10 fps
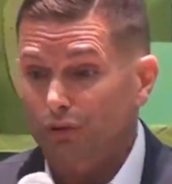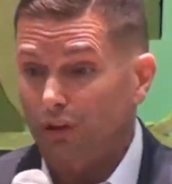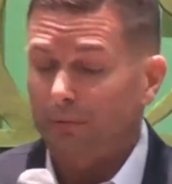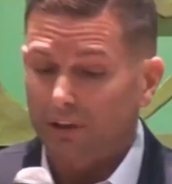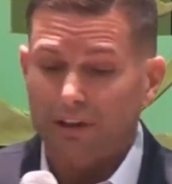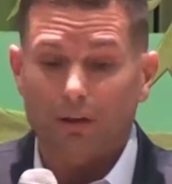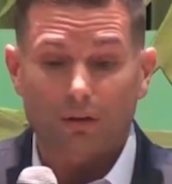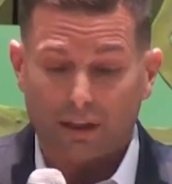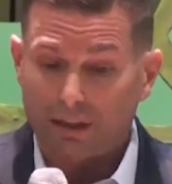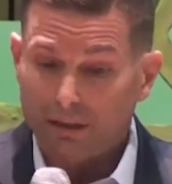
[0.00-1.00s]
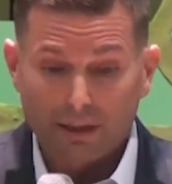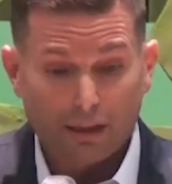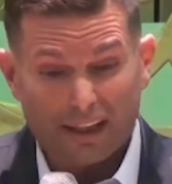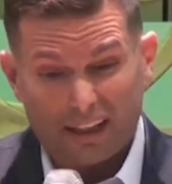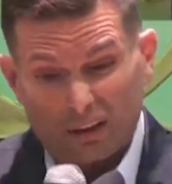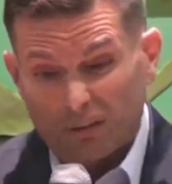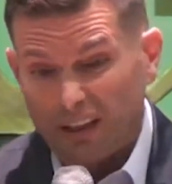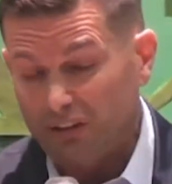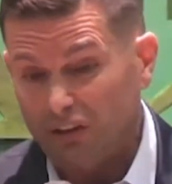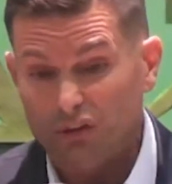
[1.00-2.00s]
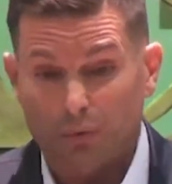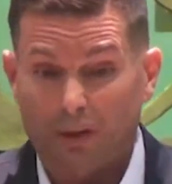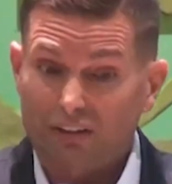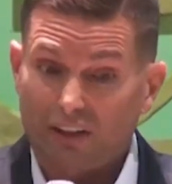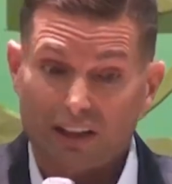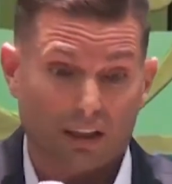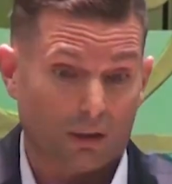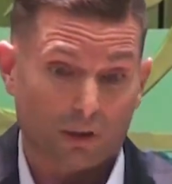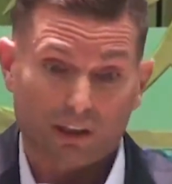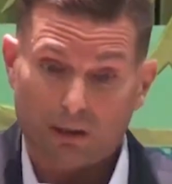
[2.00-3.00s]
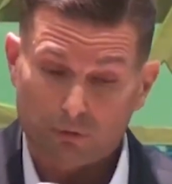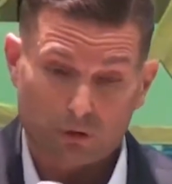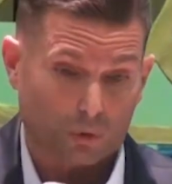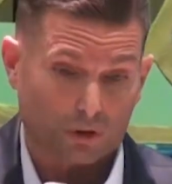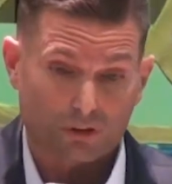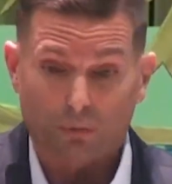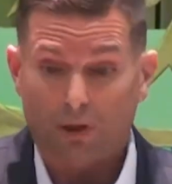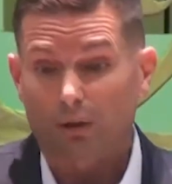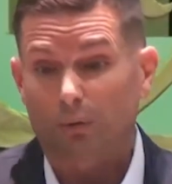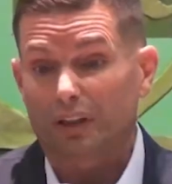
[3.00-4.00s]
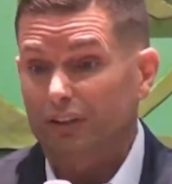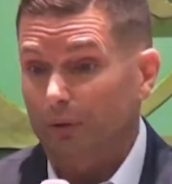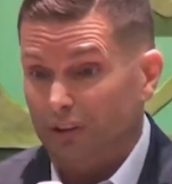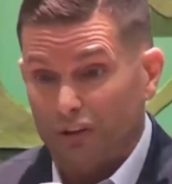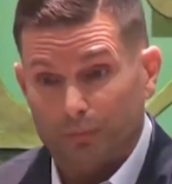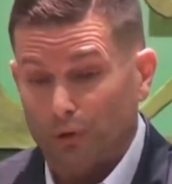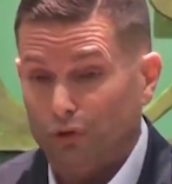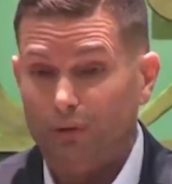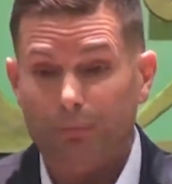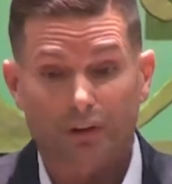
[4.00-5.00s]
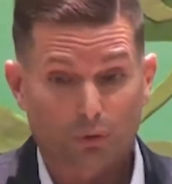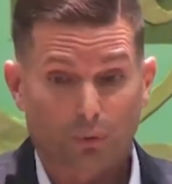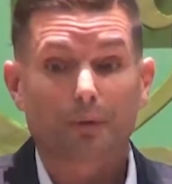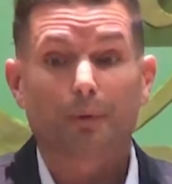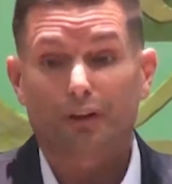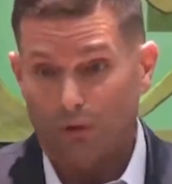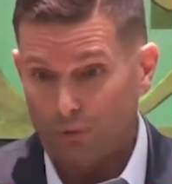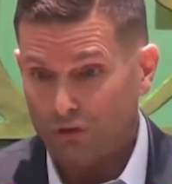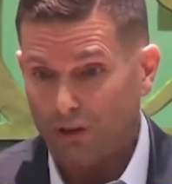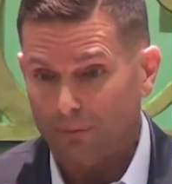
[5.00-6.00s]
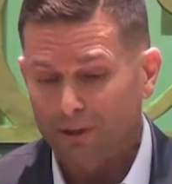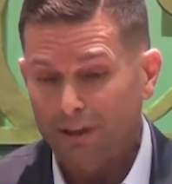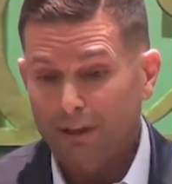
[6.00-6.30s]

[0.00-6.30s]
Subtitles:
job. You're like, okay, I gotta write it this way because I want to come to work tomorrow. I don't want to deal with this bullshit, because you're worried about your own job.